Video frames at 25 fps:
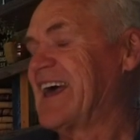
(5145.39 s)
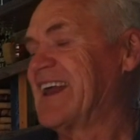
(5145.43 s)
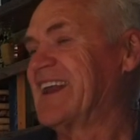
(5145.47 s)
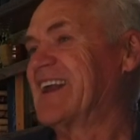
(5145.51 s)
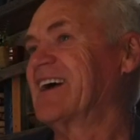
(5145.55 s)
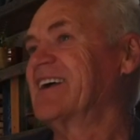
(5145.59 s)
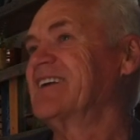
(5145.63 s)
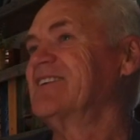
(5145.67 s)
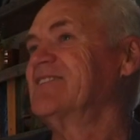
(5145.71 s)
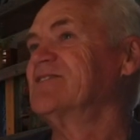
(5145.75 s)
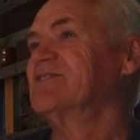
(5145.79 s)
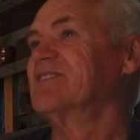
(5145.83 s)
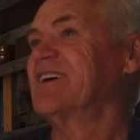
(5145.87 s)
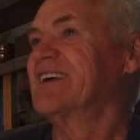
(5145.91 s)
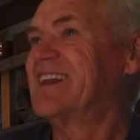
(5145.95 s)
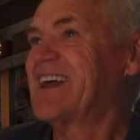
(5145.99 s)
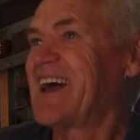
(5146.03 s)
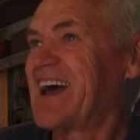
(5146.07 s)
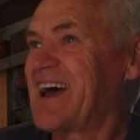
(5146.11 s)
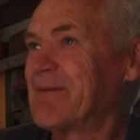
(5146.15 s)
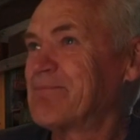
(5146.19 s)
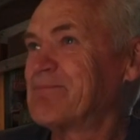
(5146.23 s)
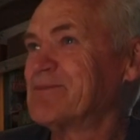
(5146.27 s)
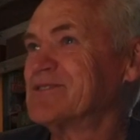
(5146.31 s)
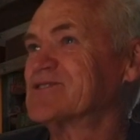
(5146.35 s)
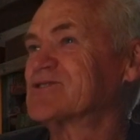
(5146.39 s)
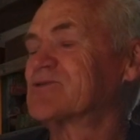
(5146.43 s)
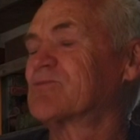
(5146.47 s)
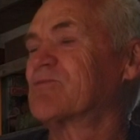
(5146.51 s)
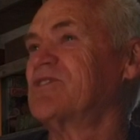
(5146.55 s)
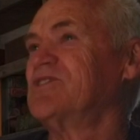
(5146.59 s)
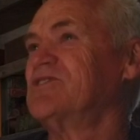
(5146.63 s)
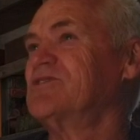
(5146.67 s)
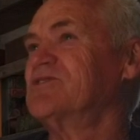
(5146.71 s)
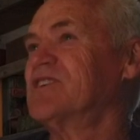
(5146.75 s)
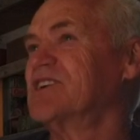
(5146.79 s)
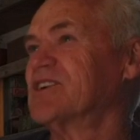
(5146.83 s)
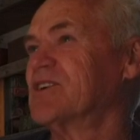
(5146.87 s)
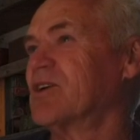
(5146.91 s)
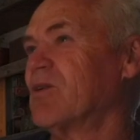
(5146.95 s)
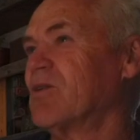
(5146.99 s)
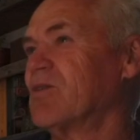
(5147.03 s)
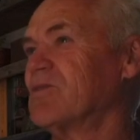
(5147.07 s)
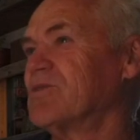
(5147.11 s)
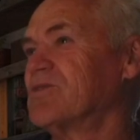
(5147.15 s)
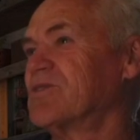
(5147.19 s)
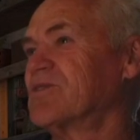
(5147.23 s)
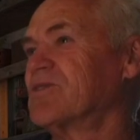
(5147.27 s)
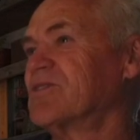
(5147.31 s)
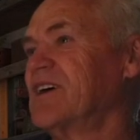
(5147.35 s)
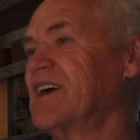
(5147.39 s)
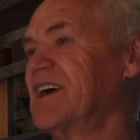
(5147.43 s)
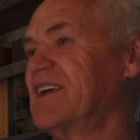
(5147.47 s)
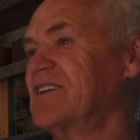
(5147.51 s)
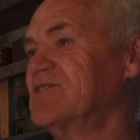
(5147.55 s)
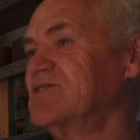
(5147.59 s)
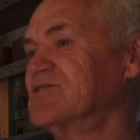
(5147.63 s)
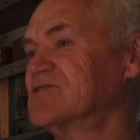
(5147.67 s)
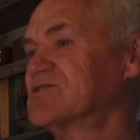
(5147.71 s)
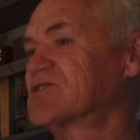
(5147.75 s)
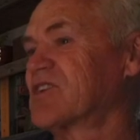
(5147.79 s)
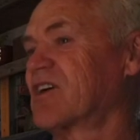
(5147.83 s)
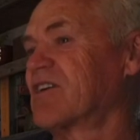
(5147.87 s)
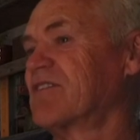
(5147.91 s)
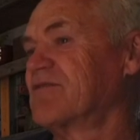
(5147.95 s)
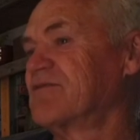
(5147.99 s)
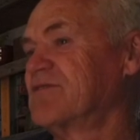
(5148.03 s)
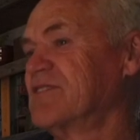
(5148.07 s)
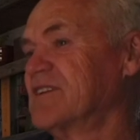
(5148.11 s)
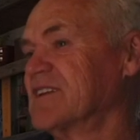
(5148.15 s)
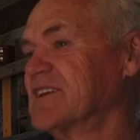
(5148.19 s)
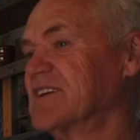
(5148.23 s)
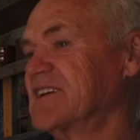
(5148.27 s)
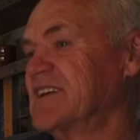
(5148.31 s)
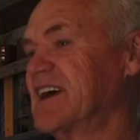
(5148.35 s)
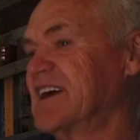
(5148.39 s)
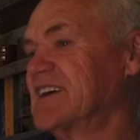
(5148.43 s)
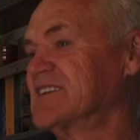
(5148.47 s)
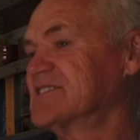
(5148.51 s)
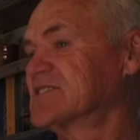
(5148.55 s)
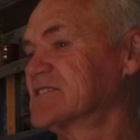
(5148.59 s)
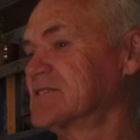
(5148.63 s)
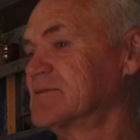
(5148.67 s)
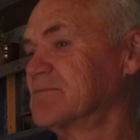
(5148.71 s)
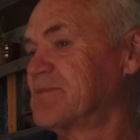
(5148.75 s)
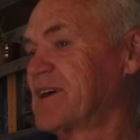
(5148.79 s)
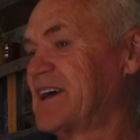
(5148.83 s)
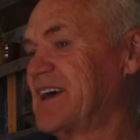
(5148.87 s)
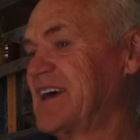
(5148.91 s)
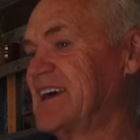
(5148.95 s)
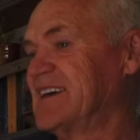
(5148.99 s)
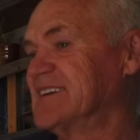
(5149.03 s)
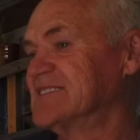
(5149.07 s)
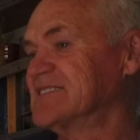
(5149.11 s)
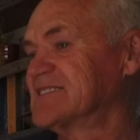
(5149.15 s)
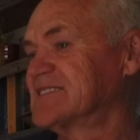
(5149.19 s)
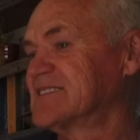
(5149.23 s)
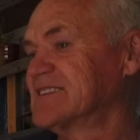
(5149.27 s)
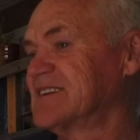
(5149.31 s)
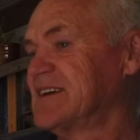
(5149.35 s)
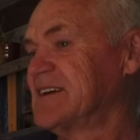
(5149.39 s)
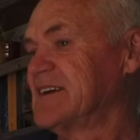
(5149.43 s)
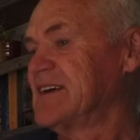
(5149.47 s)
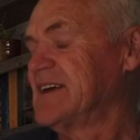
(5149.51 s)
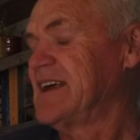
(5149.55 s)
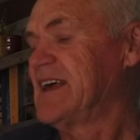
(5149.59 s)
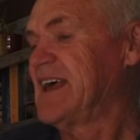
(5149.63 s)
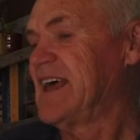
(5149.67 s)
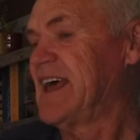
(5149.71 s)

it happens when you get older and you start feeling aches and pains.